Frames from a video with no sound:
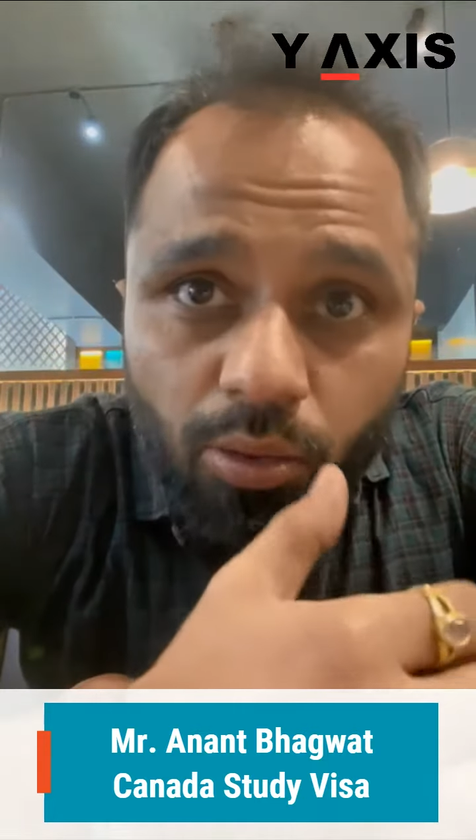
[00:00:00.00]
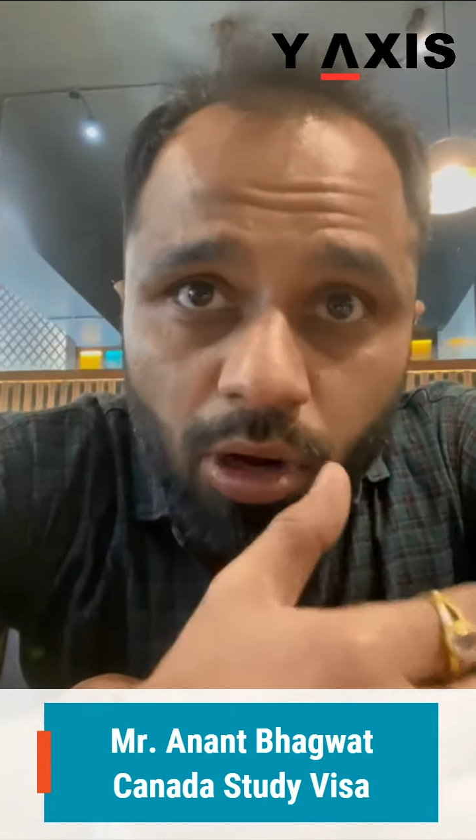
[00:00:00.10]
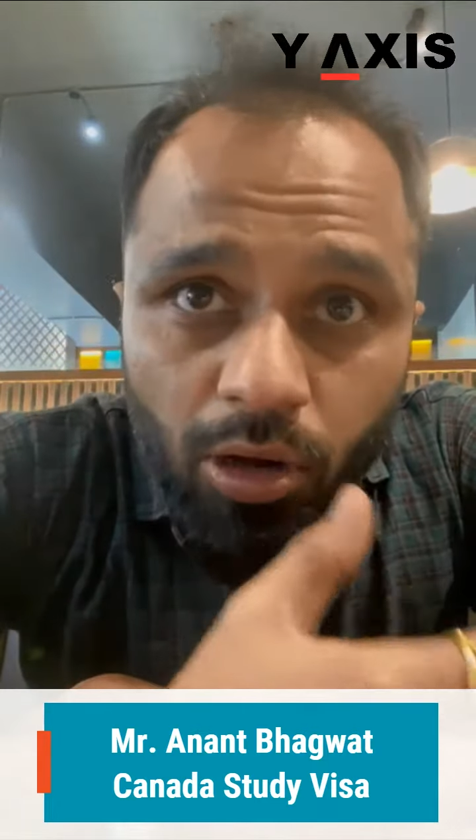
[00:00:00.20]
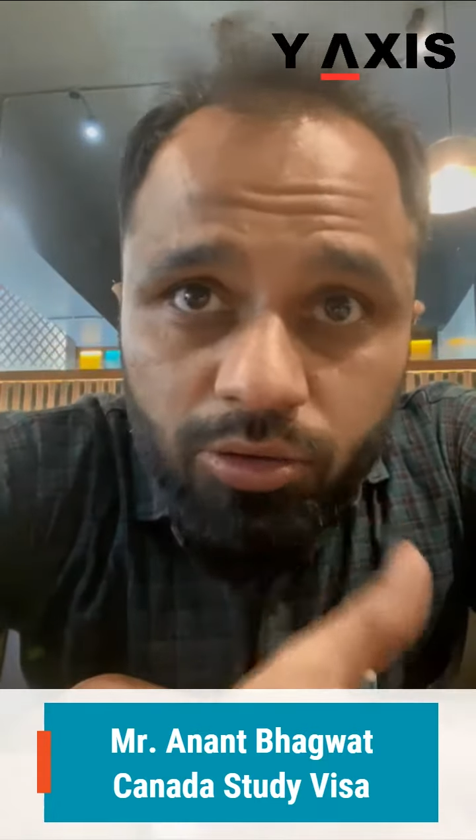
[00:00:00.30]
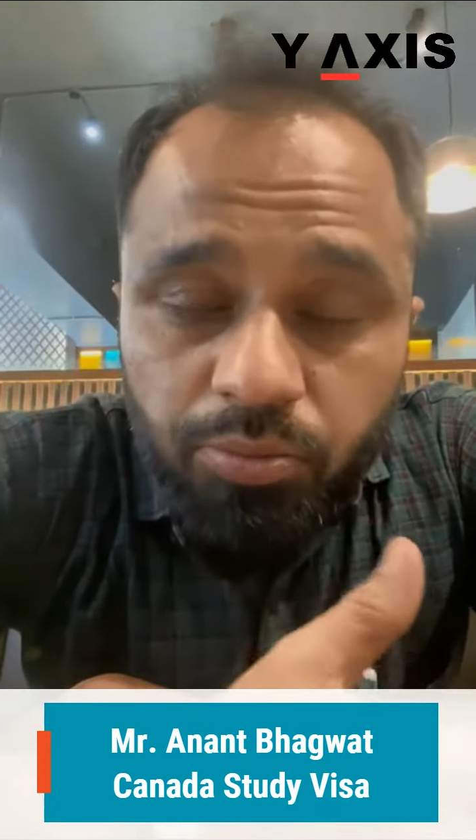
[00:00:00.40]

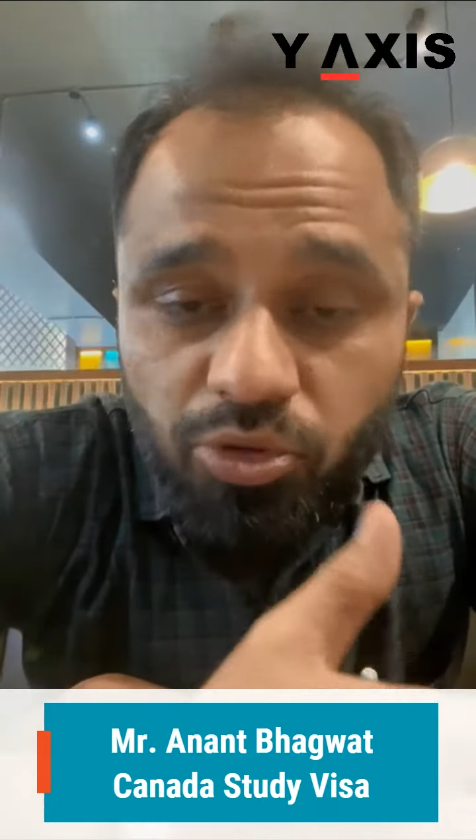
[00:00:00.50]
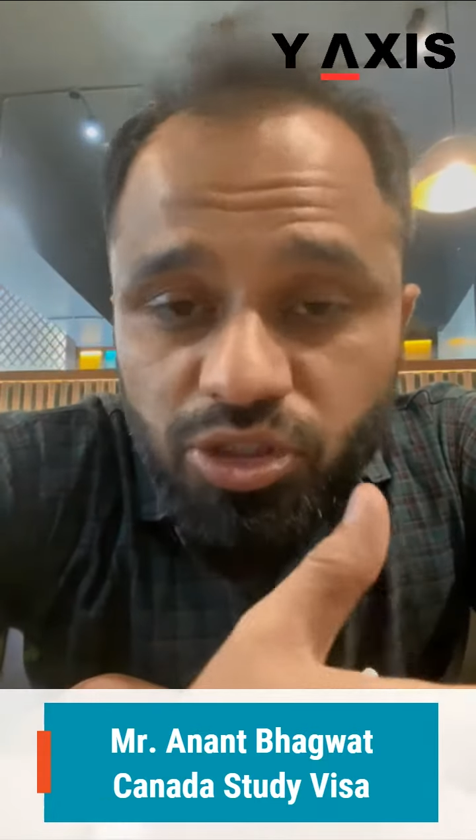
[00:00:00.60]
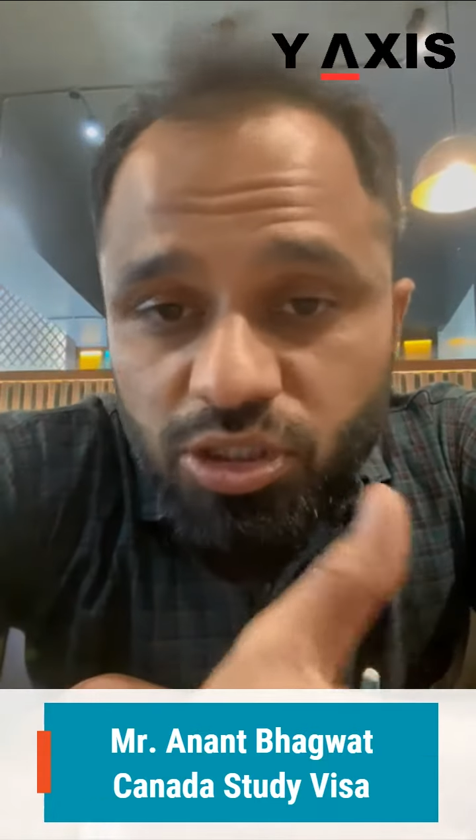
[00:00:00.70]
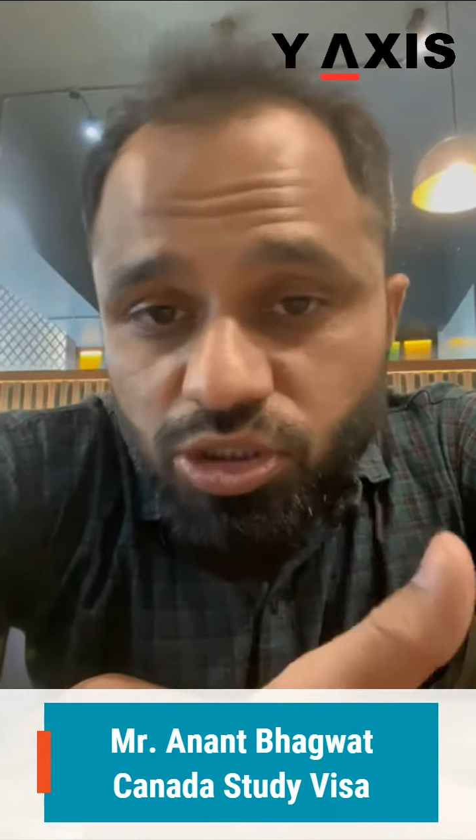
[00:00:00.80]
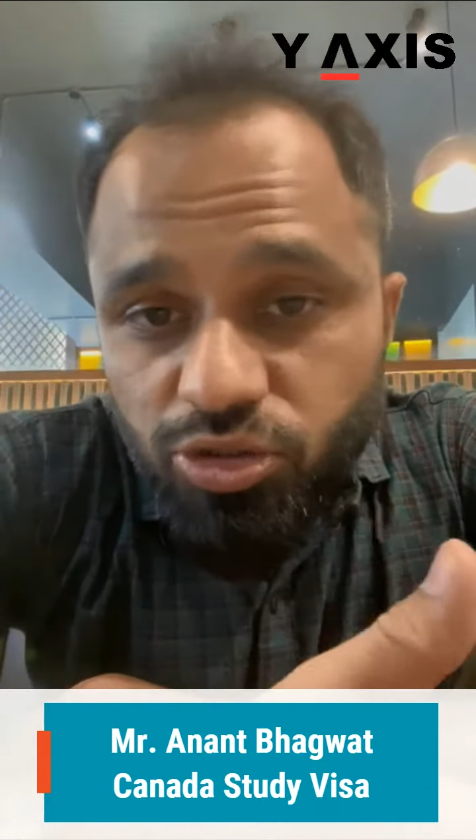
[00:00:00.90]
how the
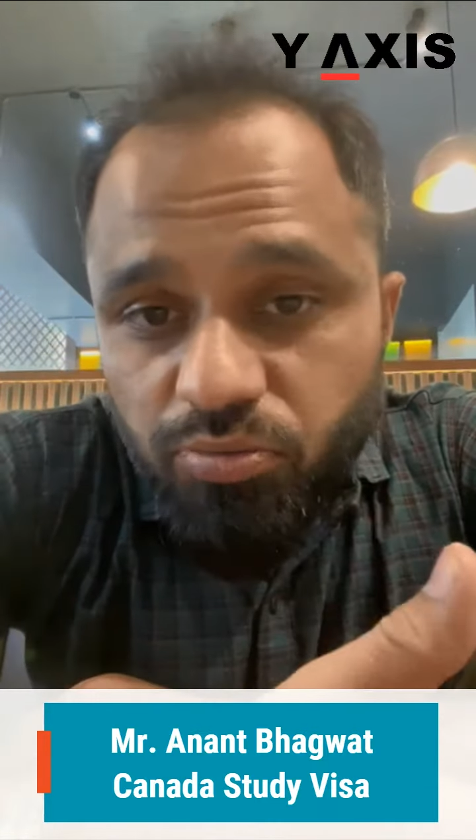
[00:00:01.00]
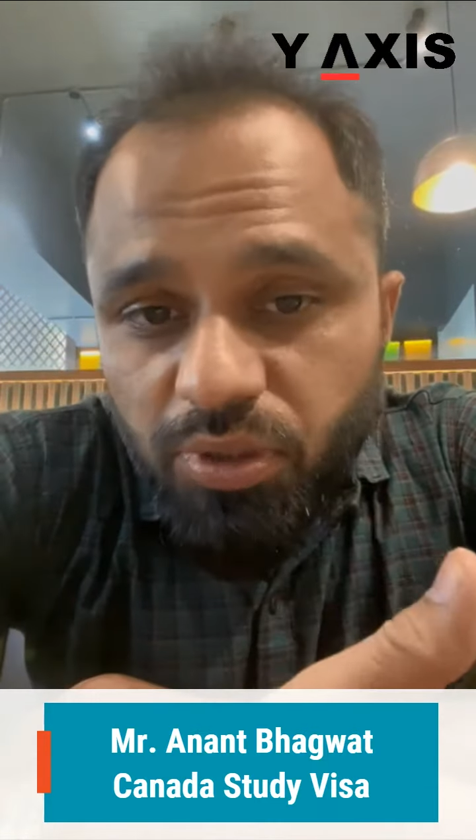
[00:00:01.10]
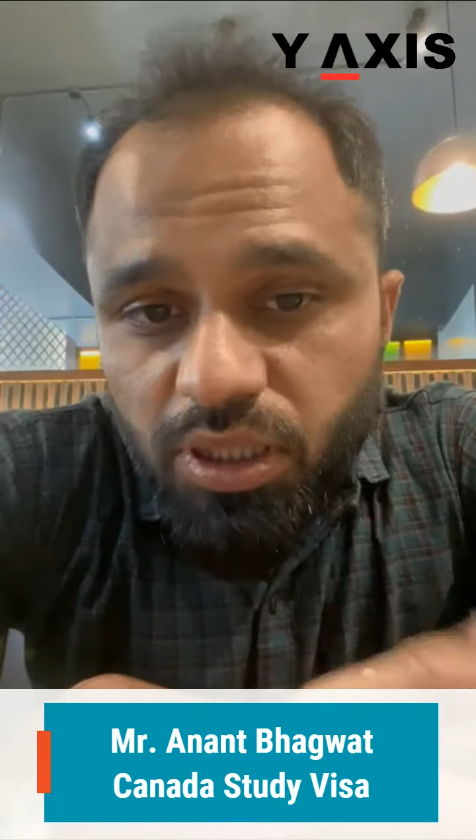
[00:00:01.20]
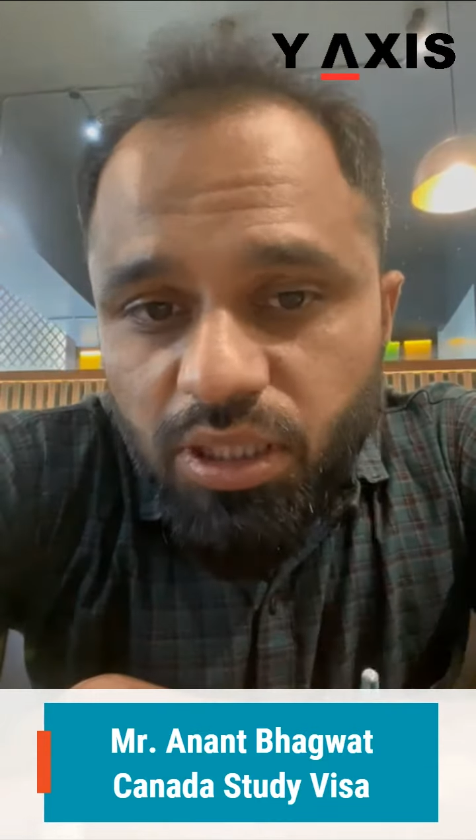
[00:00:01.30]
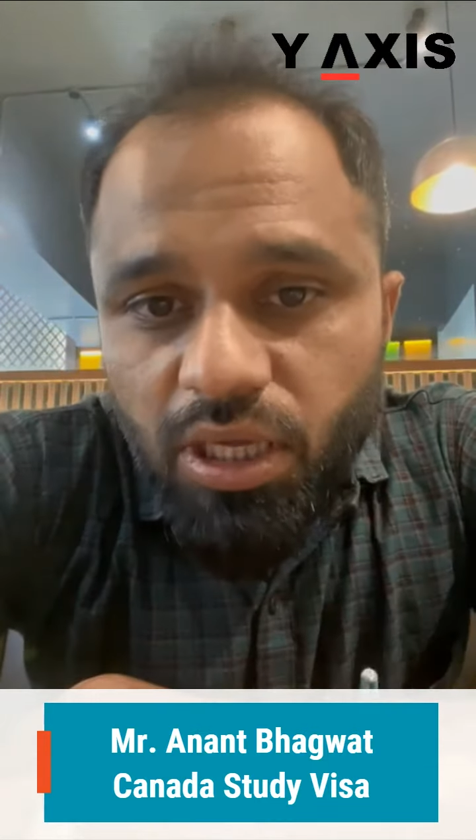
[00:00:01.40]
process should
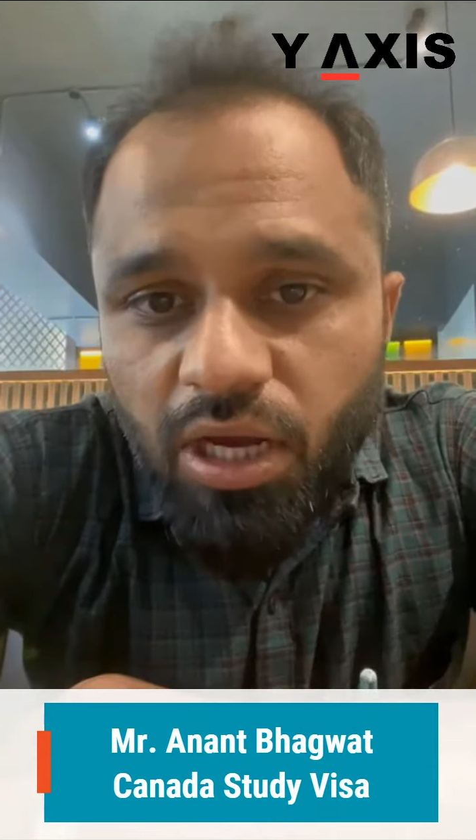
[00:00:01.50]
be,